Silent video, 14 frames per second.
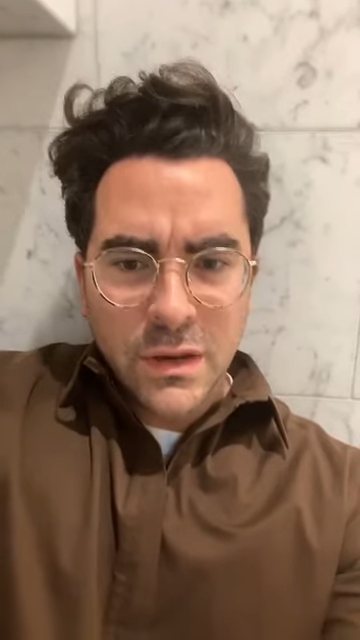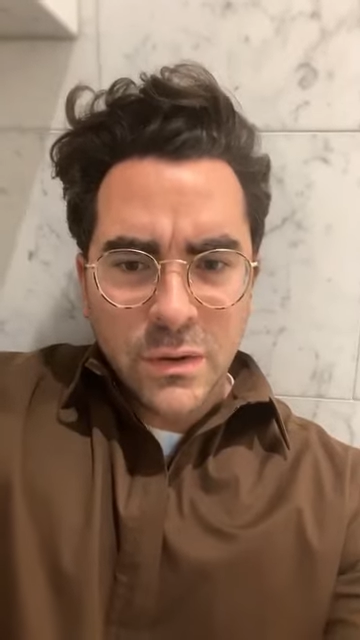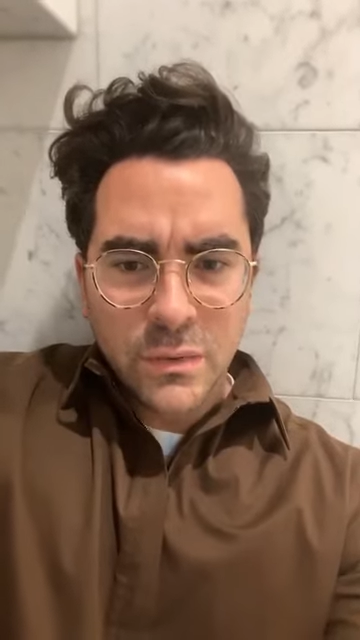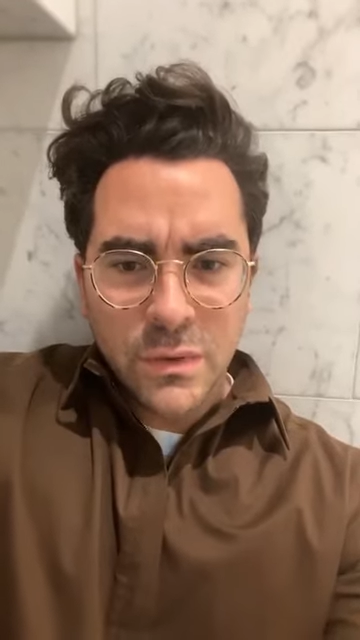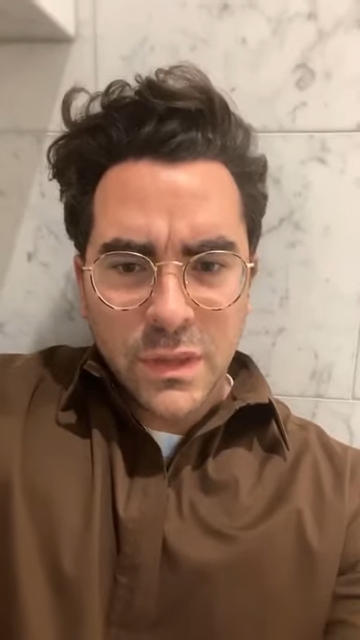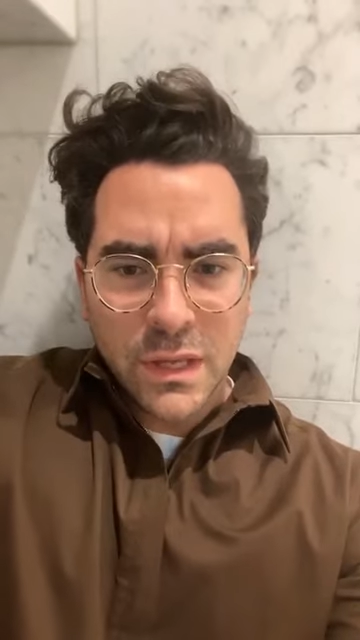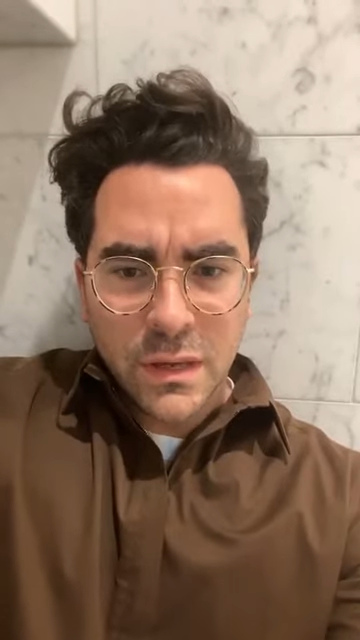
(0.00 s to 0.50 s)

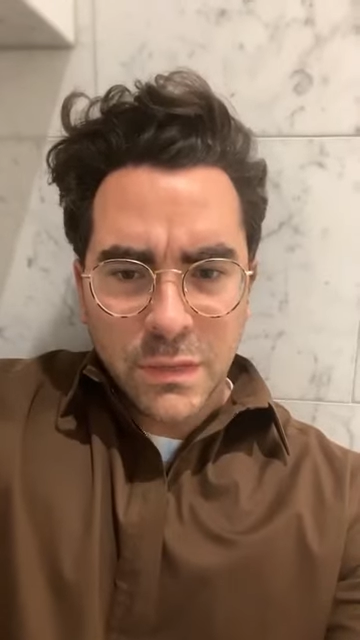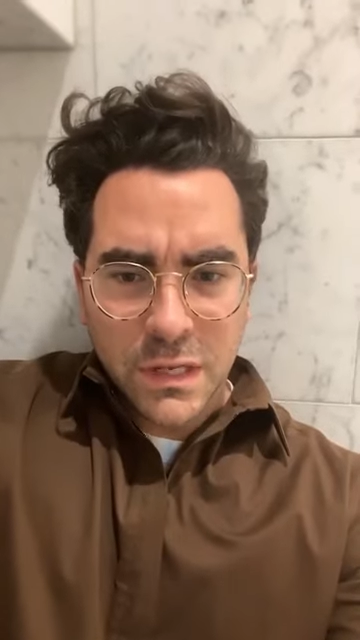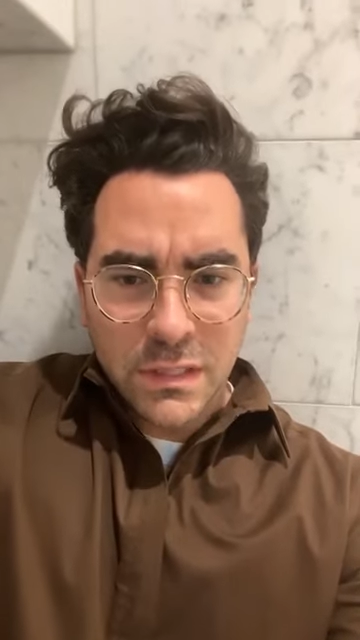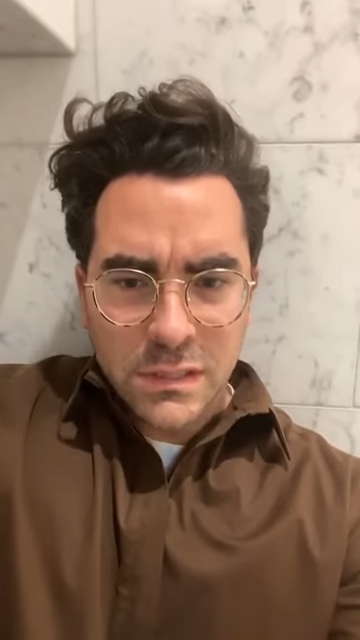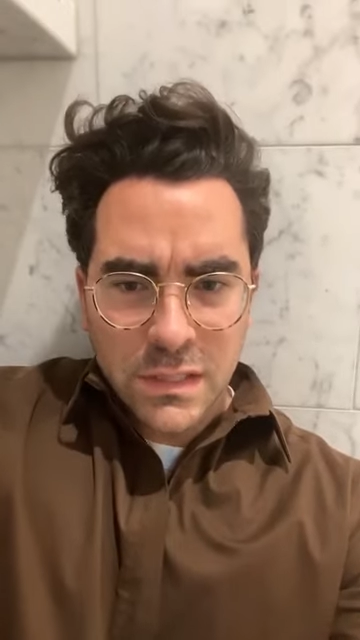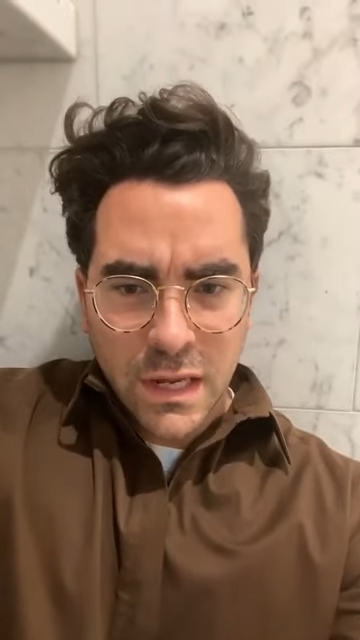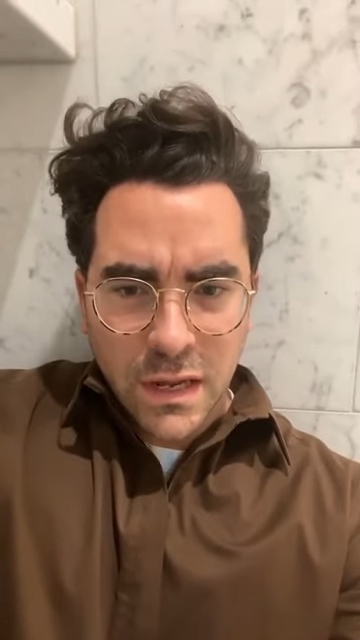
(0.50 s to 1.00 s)
don't think I'm going to
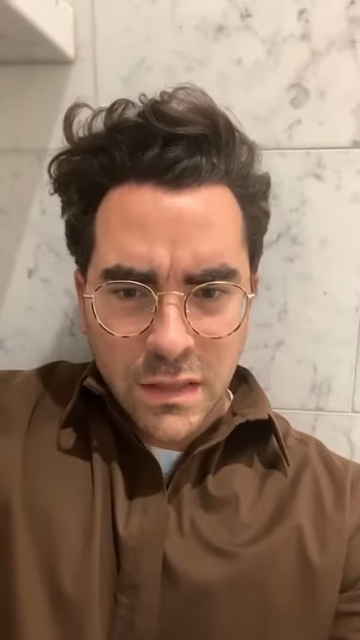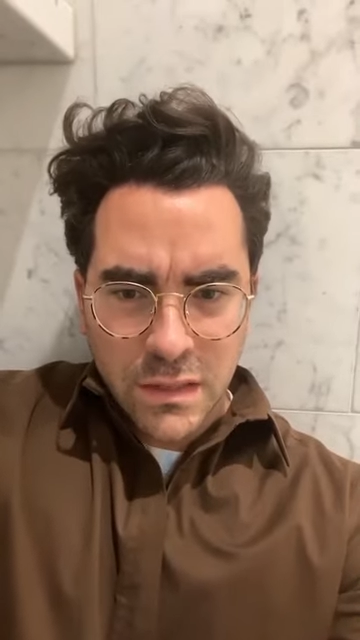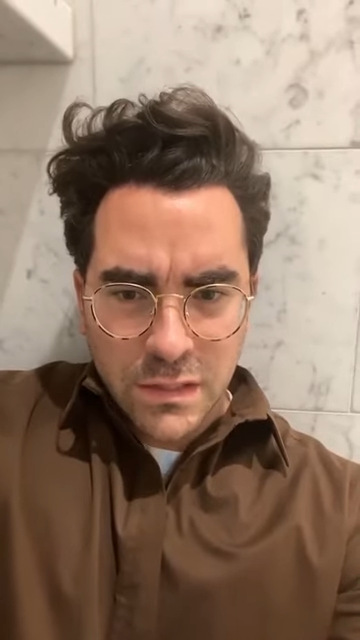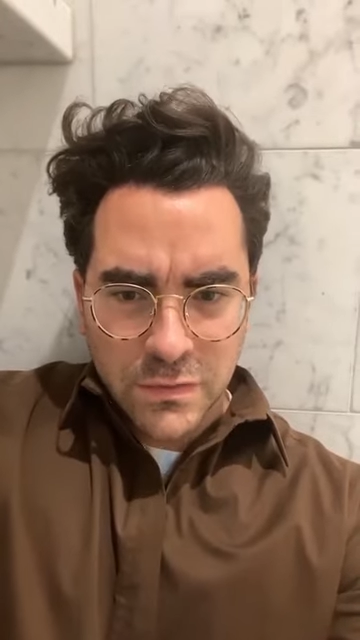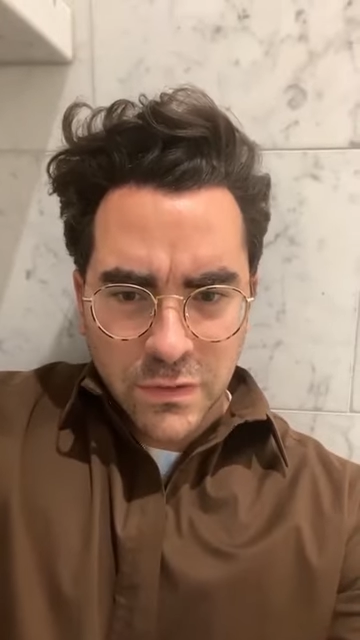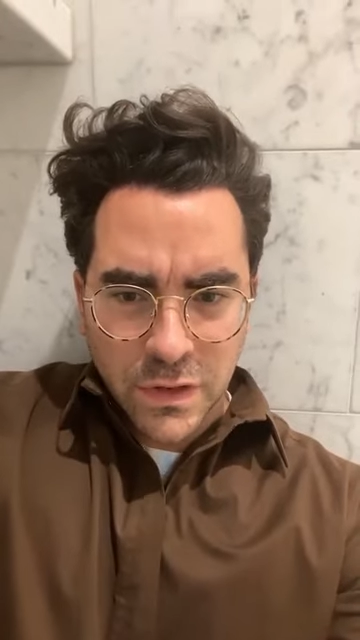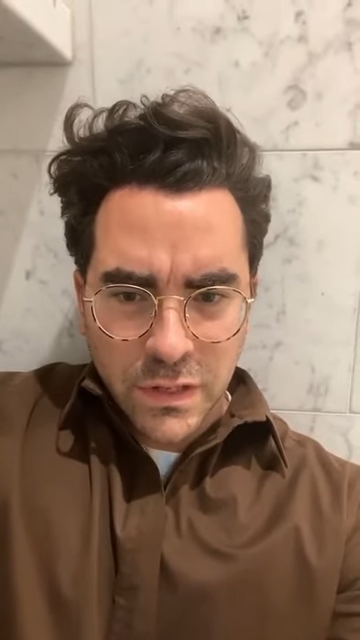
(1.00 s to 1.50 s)
stay on
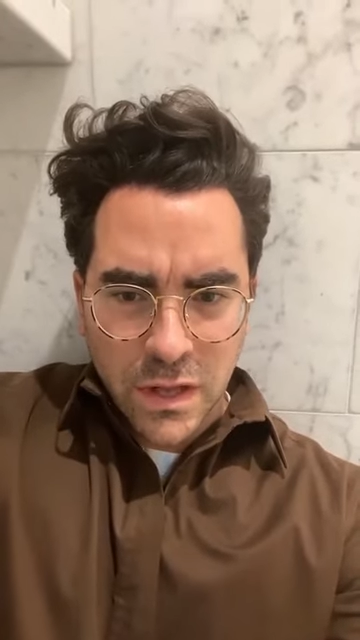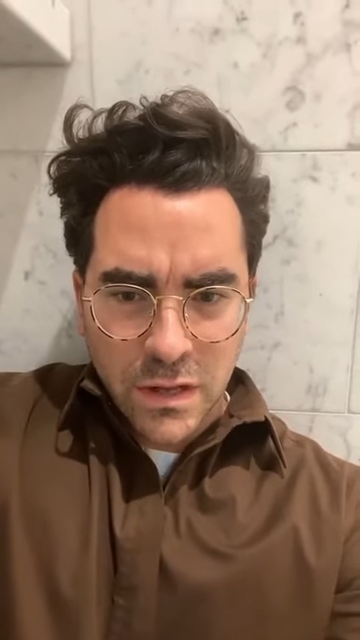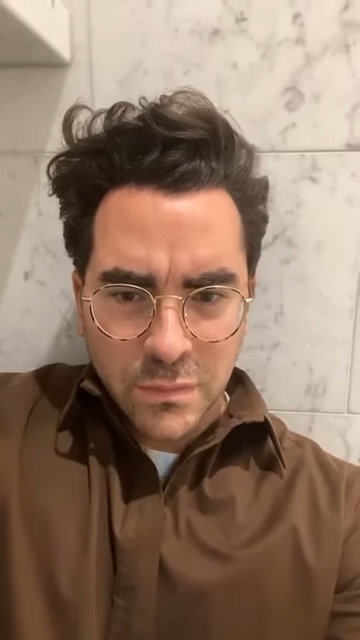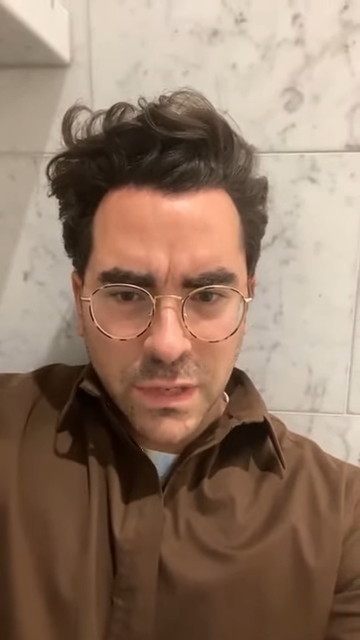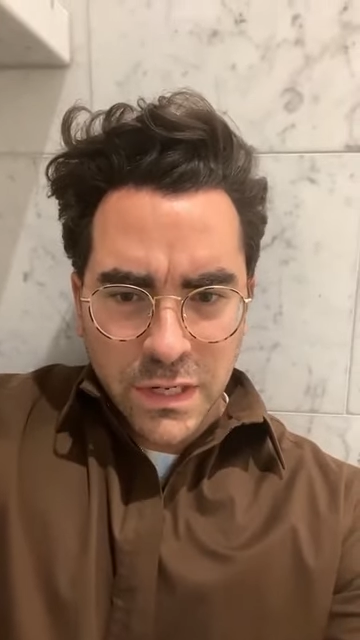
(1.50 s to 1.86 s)
this very long,